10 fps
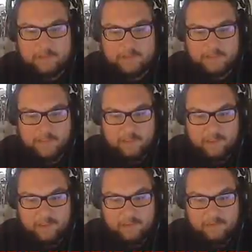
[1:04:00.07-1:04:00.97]
set in
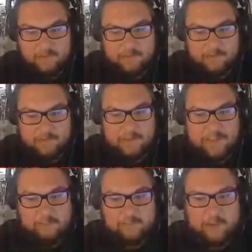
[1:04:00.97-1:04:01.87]
like
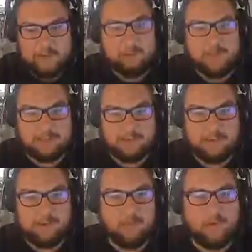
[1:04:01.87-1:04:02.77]
Santa Fe, New
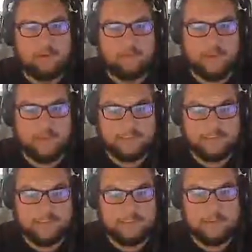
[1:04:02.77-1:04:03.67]
Mexico Weird West,
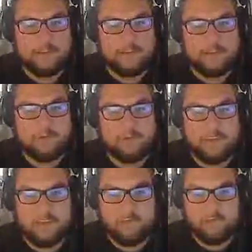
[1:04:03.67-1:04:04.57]
like doing a local
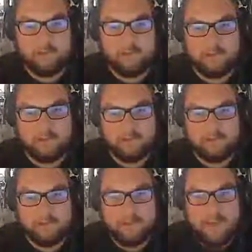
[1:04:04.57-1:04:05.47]
game and you could use
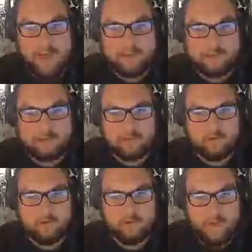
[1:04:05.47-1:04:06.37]
actual
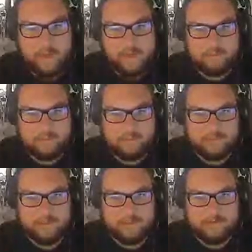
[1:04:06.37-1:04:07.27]
old maps and
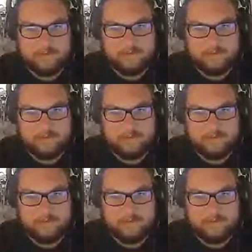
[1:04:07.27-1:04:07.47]
stuff.